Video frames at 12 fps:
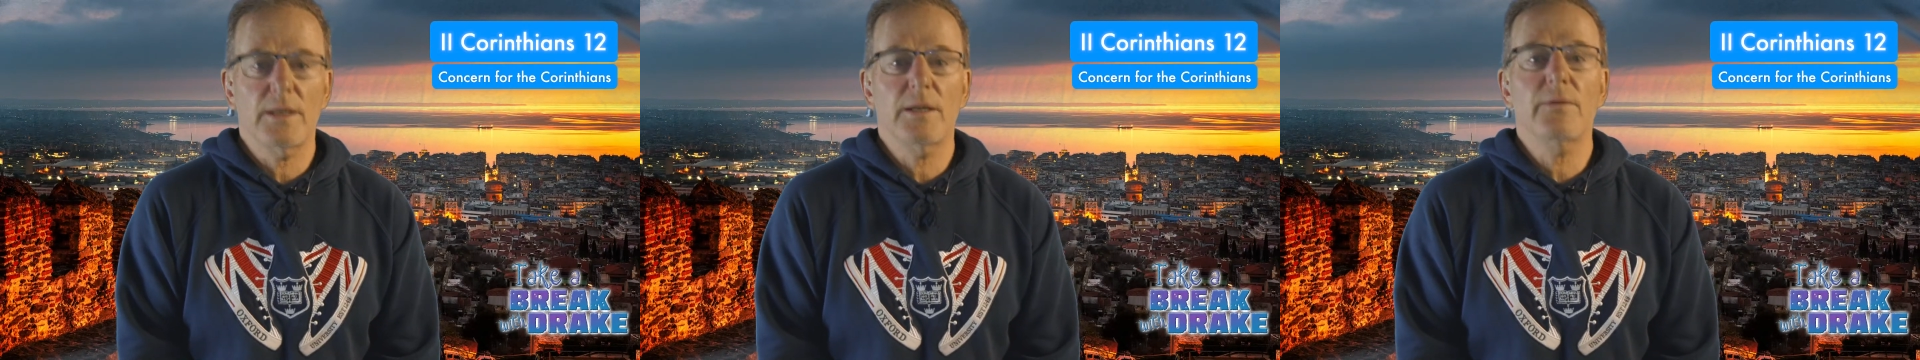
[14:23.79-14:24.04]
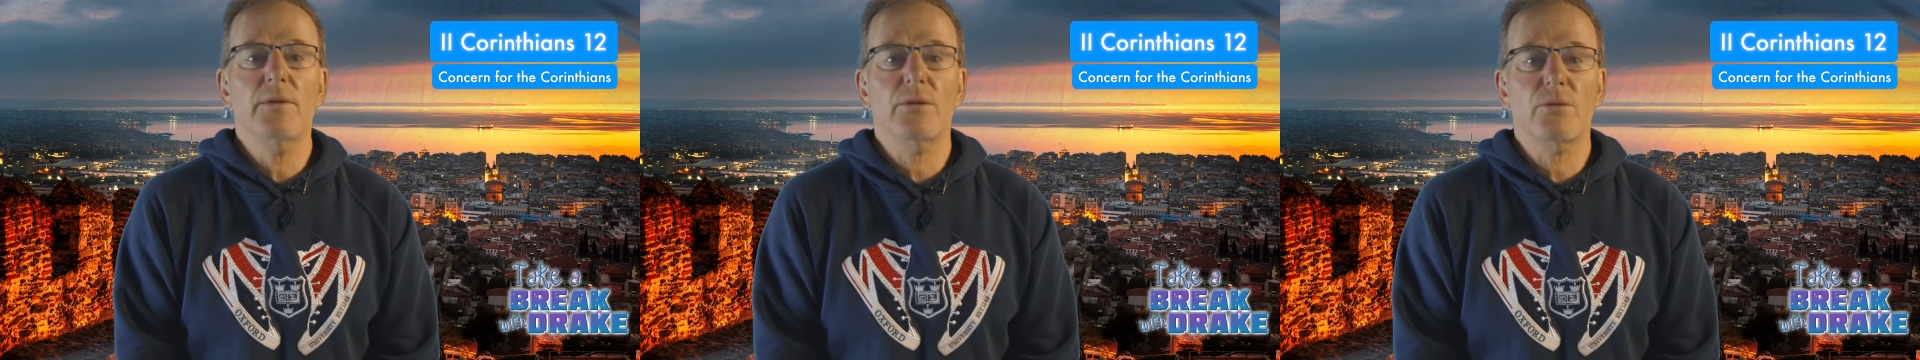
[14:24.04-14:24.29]
I'd
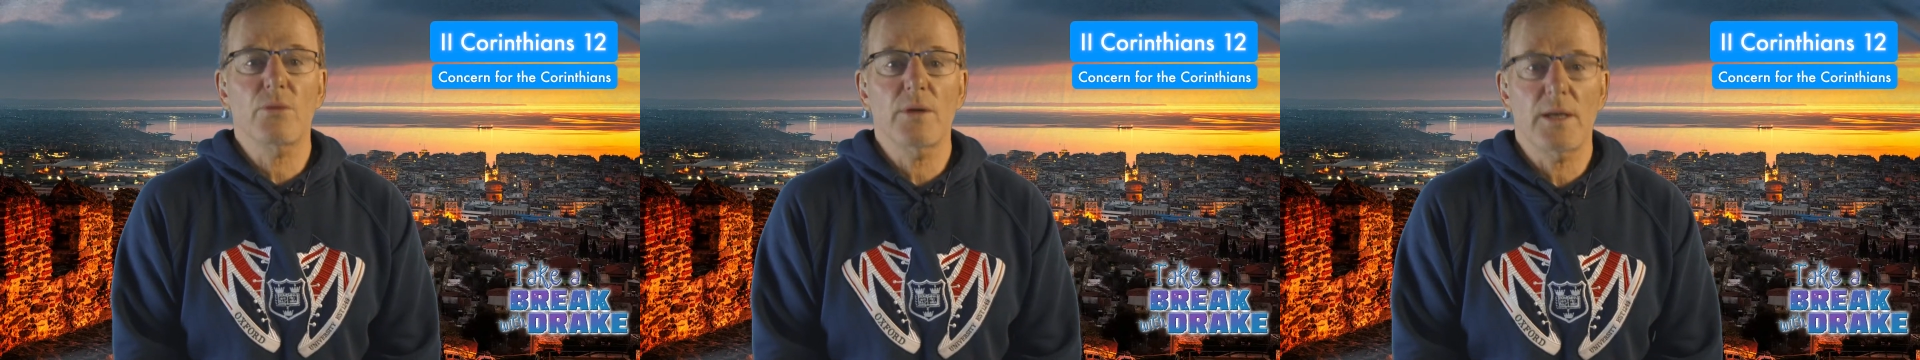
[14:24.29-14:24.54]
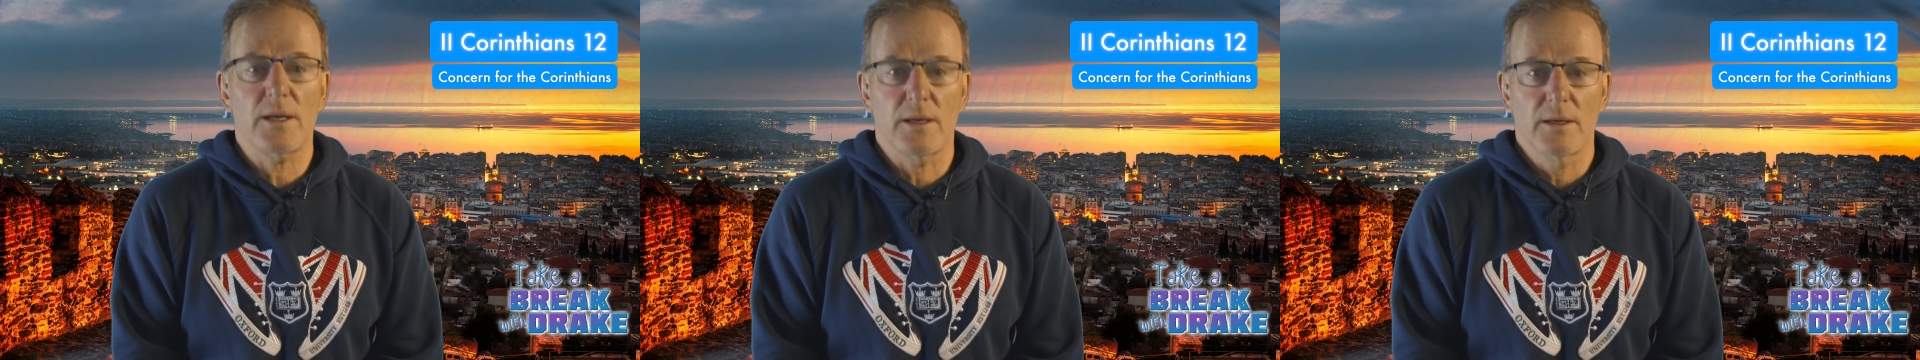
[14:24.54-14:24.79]
give you
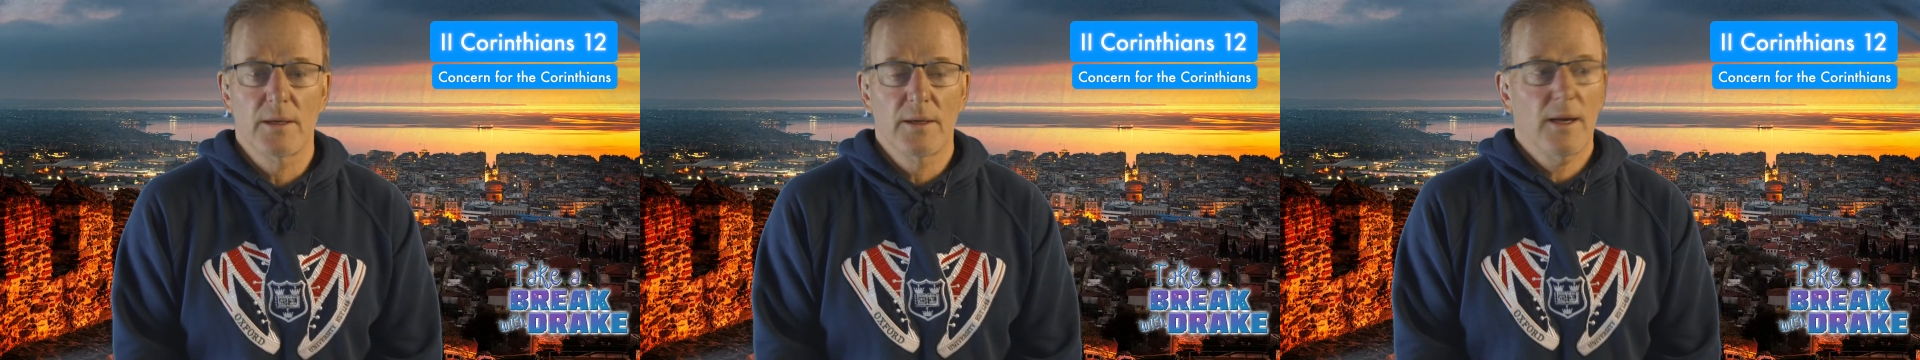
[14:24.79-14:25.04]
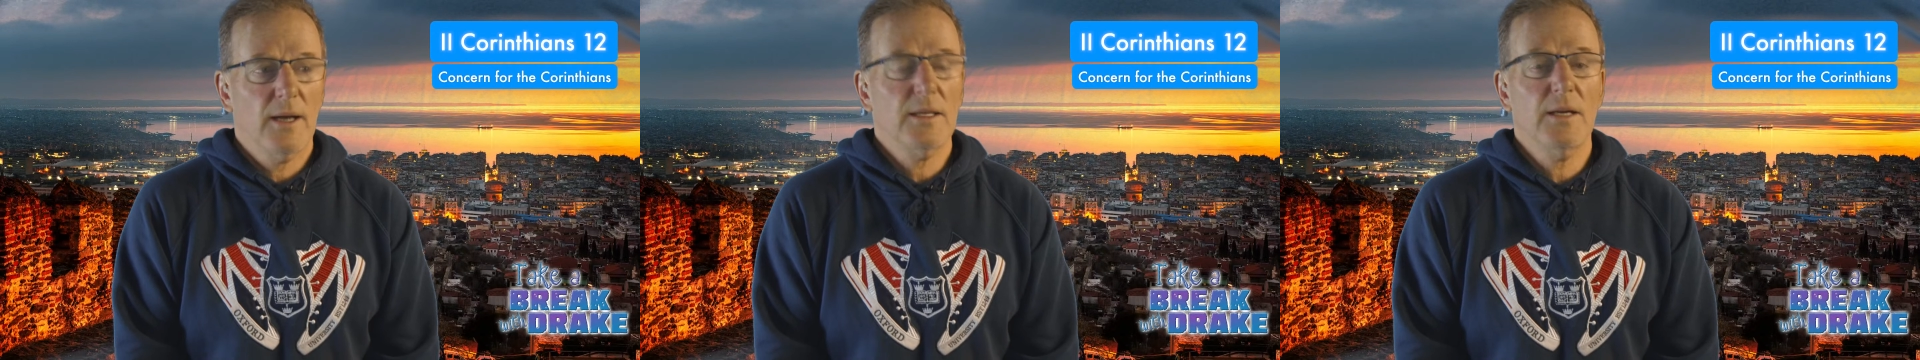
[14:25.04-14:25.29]
3.
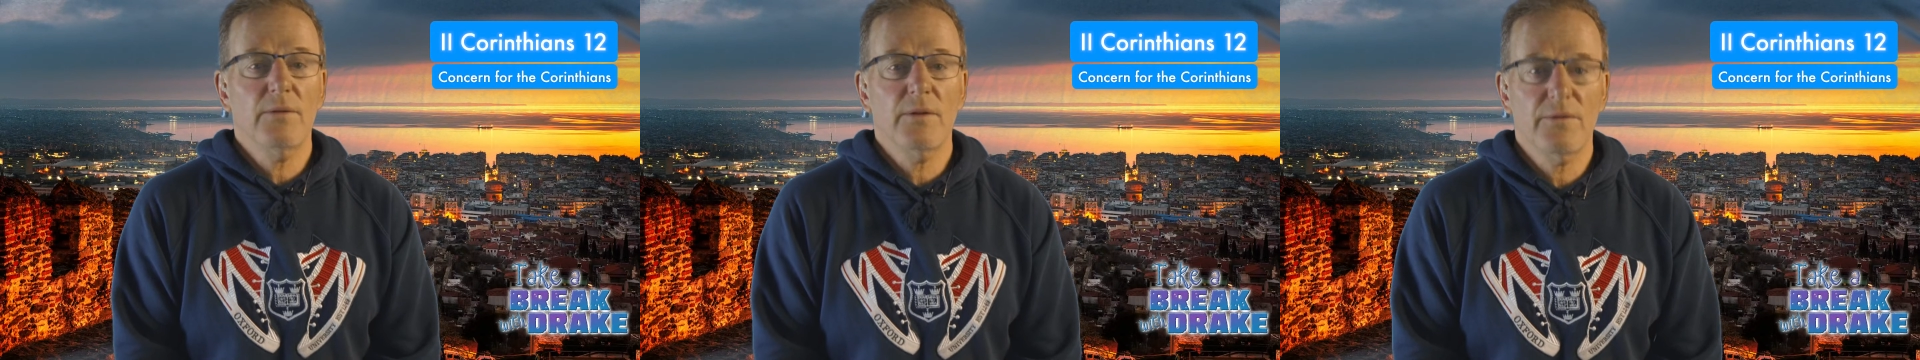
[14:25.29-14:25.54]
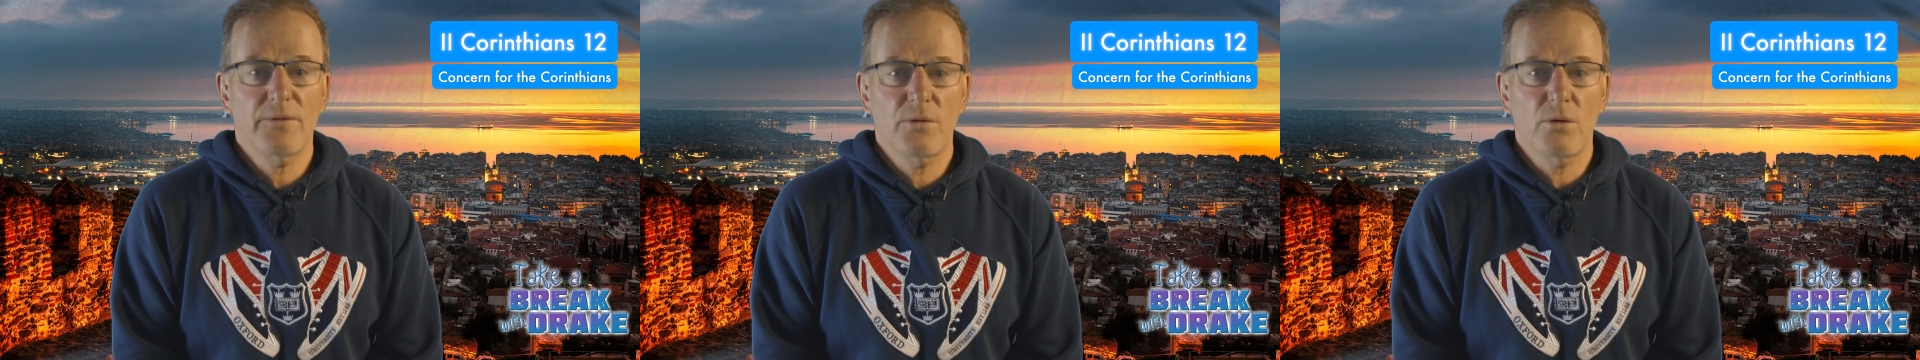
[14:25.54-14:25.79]
I'd give
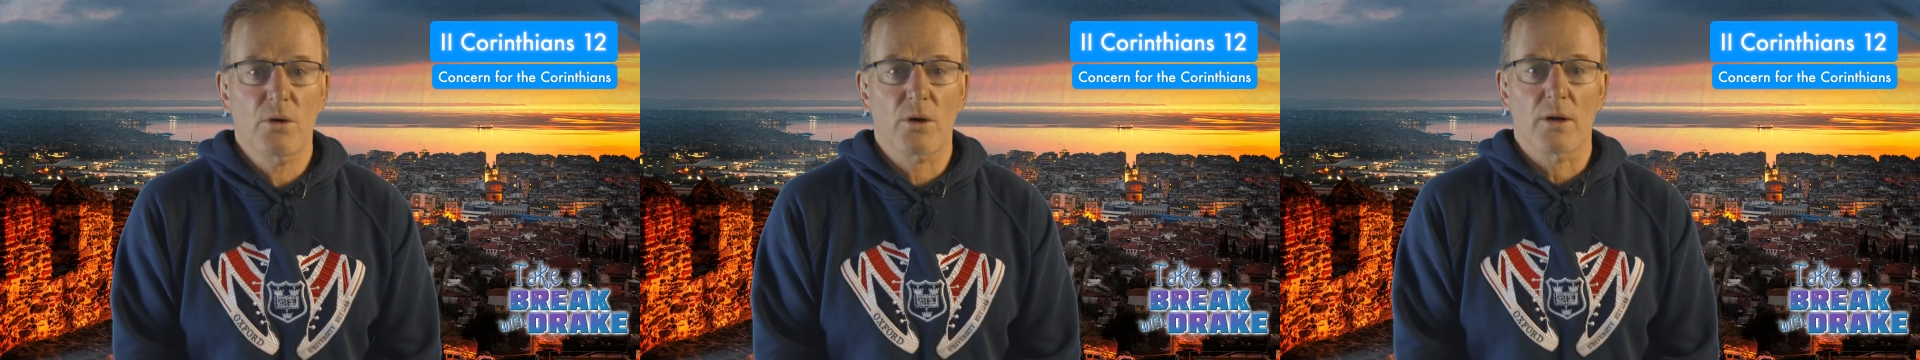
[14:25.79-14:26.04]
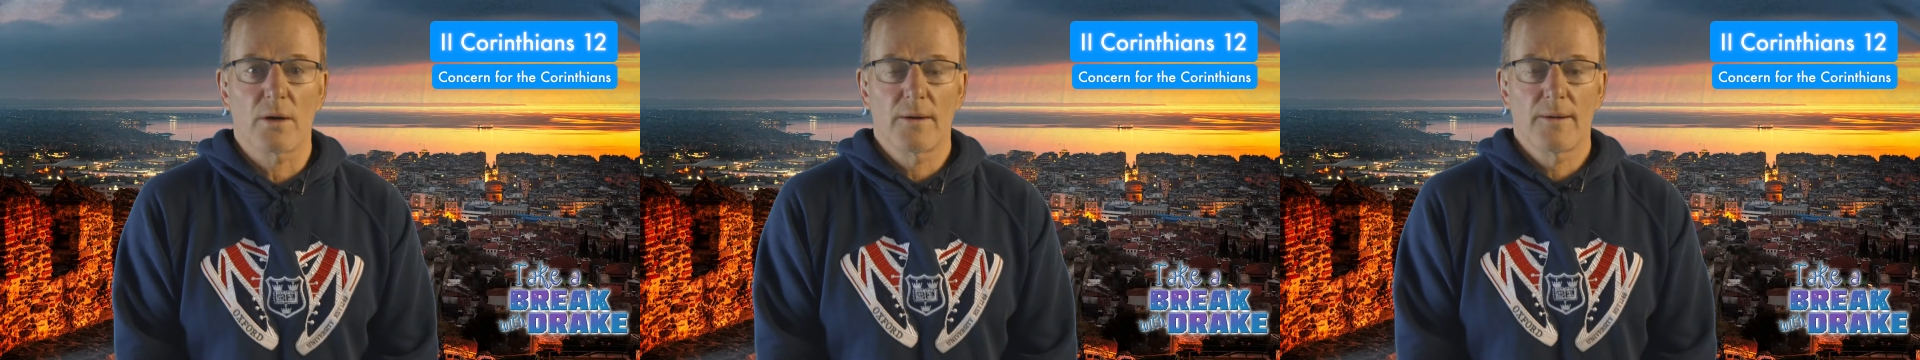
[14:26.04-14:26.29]
you
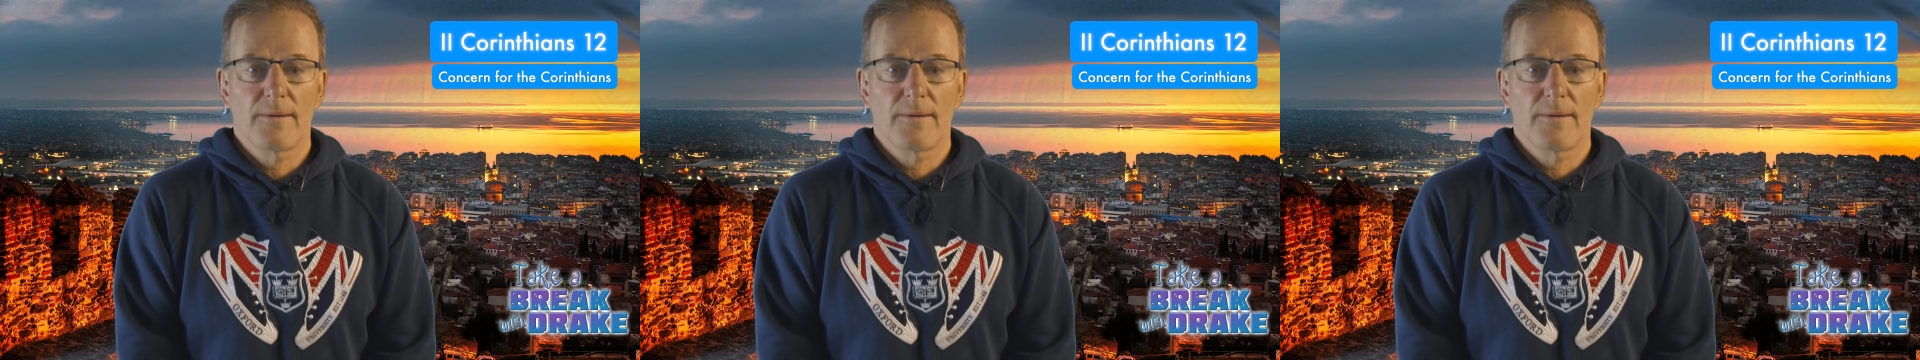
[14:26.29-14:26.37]
4.